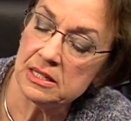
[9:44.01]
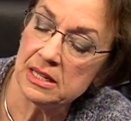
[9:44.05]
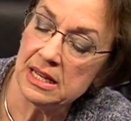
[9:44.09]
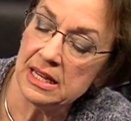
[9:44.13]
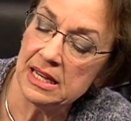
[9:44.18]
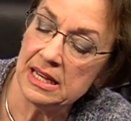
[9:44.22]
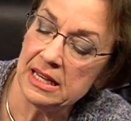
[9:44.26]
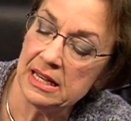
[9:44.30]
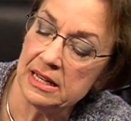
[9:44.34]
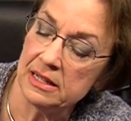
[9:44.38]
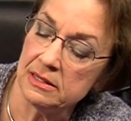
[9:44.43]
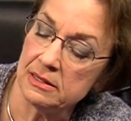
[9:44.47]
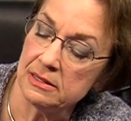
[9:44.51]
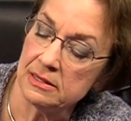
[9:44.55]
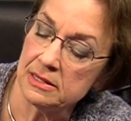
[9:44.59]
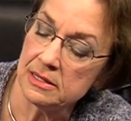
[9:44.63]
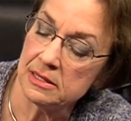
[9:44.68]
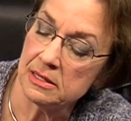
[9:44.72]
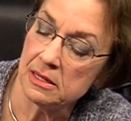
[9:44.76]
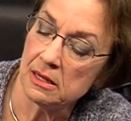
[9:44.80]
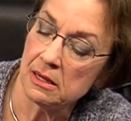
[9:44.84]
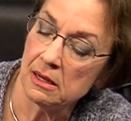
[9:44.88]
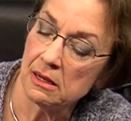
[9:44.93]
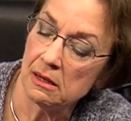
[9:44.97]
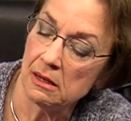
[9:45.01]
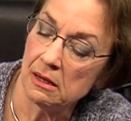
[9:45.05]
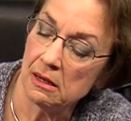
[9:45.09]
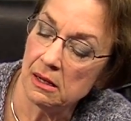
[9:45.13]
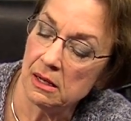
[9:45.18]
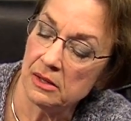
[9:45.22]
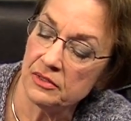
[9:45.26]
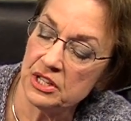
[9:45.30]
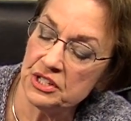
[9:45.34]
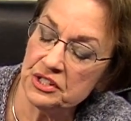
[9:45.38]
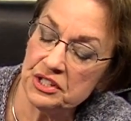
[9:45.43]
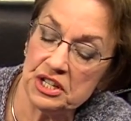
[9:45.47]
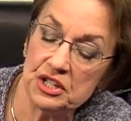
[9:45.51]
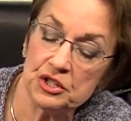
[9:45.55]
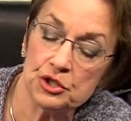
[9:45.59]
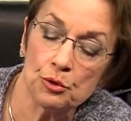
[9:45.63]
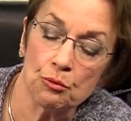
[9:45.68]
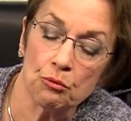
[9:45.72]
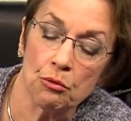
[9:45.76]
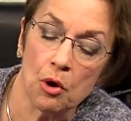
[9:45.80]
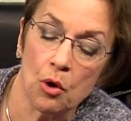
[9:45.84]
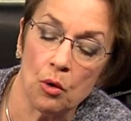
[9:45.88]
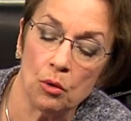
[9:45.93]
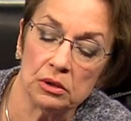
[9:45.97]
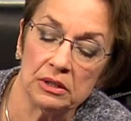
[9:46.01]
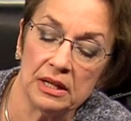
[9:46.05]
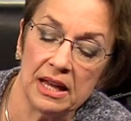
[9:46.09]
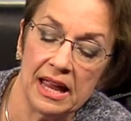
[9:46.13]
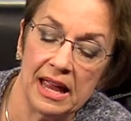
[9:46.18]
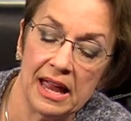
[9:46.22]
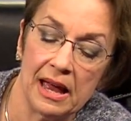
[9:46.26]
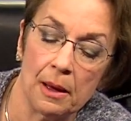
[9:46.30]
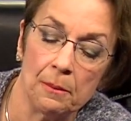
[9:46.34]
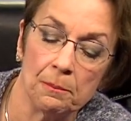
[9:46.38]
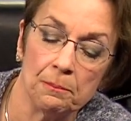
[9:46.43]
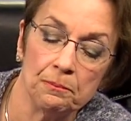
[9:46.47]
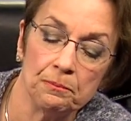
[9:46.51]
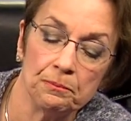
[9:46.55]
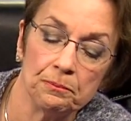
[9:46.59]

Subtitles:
is a rolled hem.